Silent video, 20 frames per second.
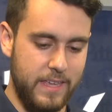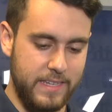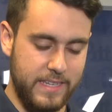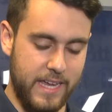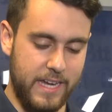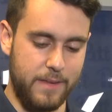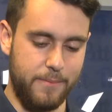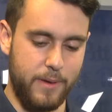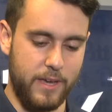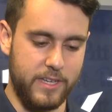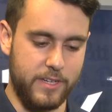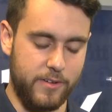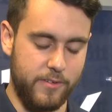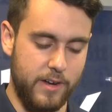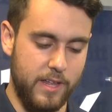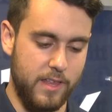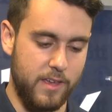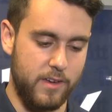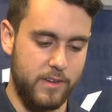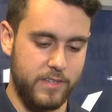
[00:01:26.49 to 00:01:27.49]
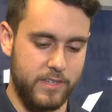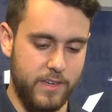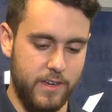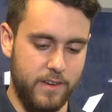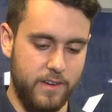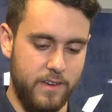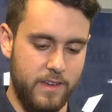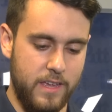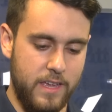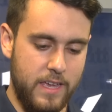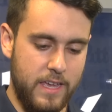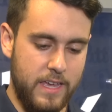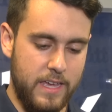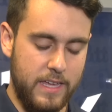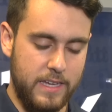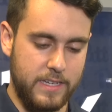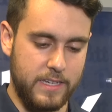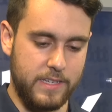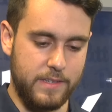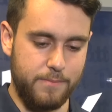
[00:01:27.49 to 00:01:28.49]
Danny Pasquarello. So
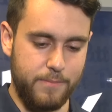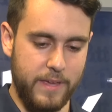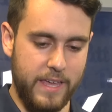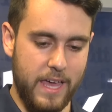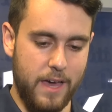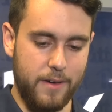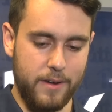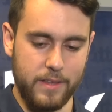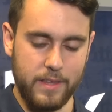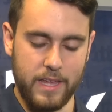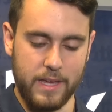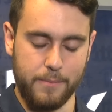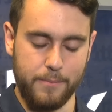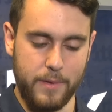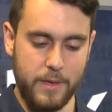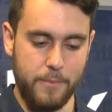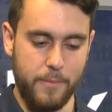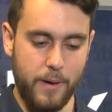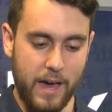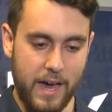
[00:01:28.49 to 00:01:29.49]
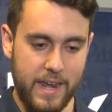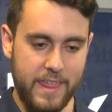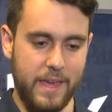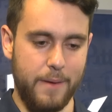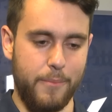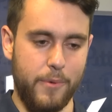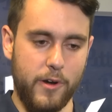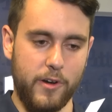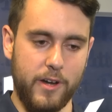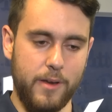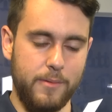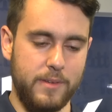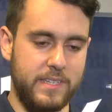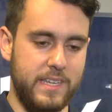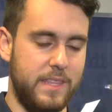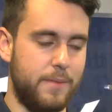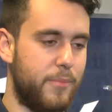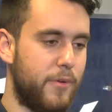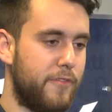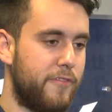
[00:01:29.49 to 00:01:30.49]
just being able to like be part of that program and
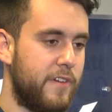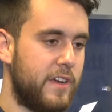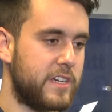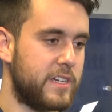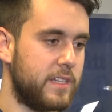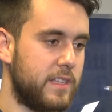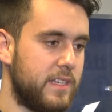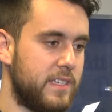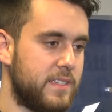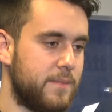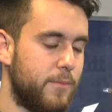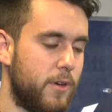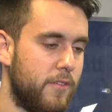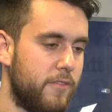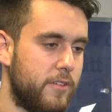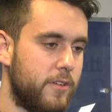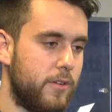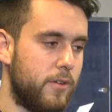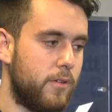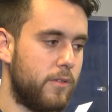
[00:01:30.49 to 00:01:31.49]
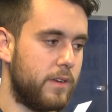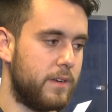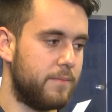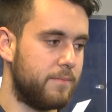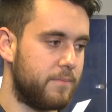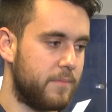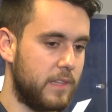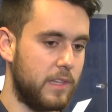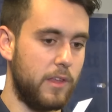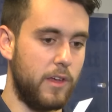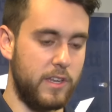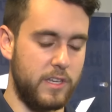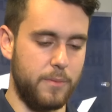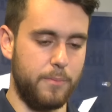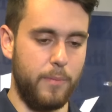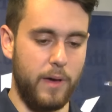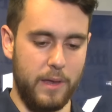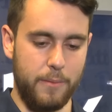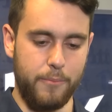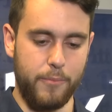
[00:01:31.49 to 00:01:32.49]
see the professionalism of it all and learn to
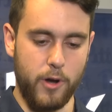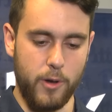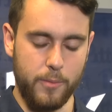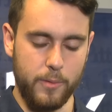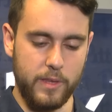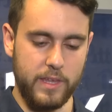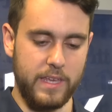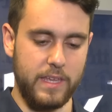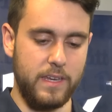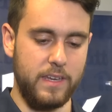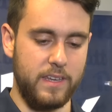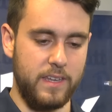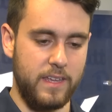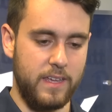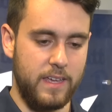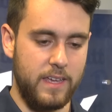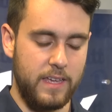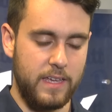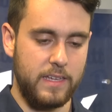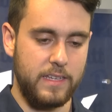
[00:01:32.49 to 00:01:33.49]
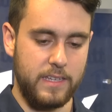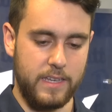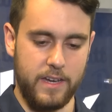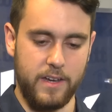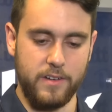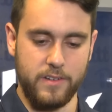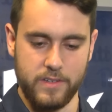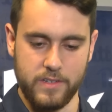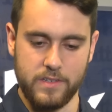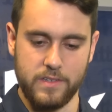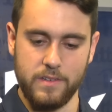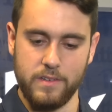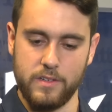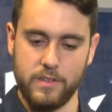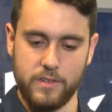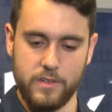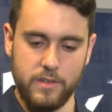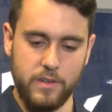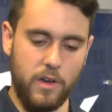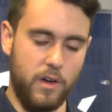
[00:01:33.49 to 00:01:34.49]
punt properly and, you know, just
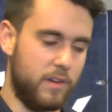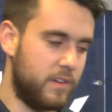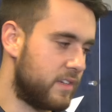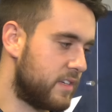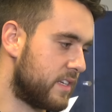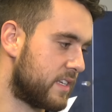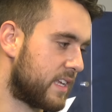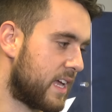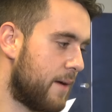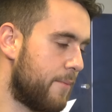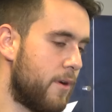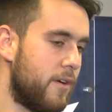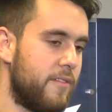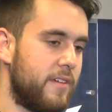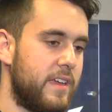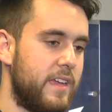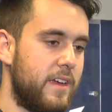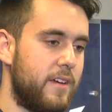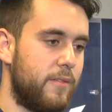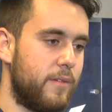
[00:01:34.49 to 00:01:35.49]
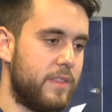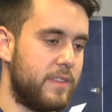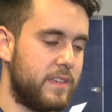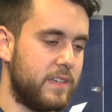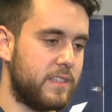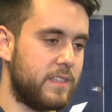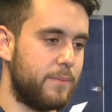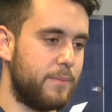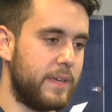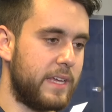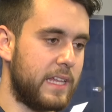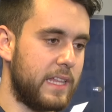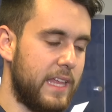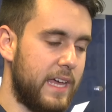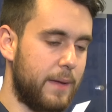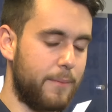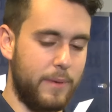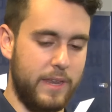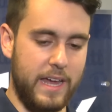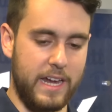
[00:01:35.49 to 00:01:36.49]
not just come over here with just a big
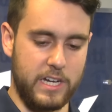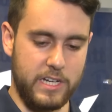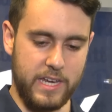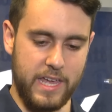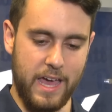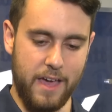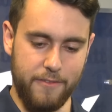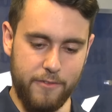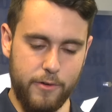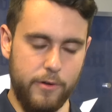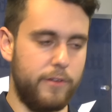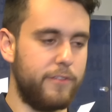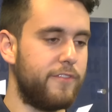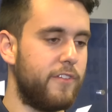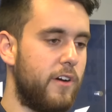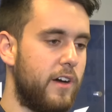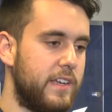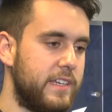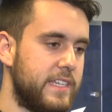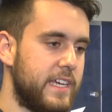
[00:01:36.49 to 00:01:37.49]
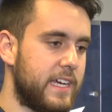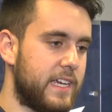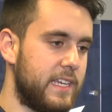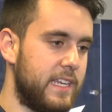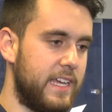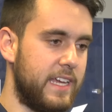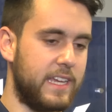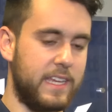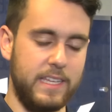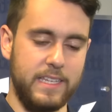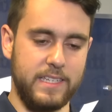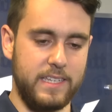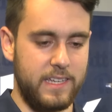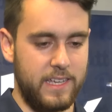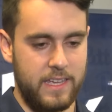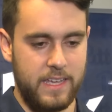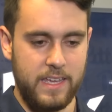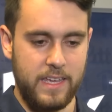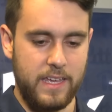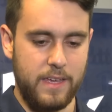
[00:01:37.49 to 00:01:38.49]
leg but actually have a refined technique has
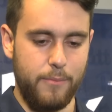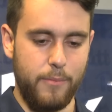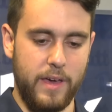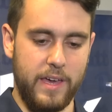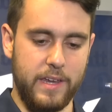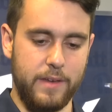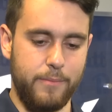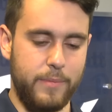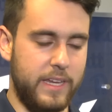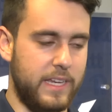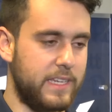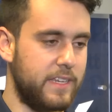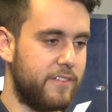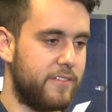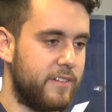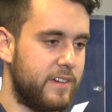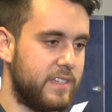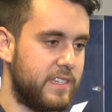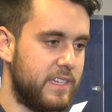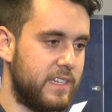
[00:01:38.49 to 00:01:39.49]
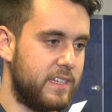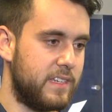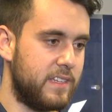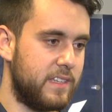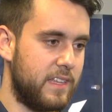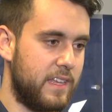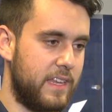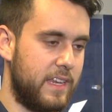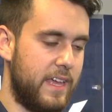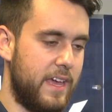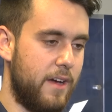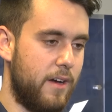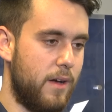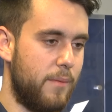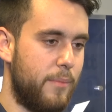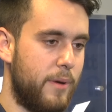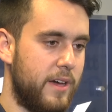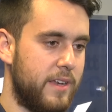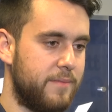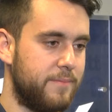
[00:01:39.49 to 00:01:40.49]
made a big difference in how
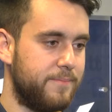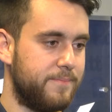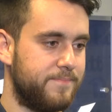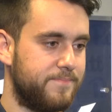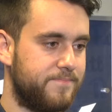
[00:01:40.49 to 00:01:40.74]
I punt.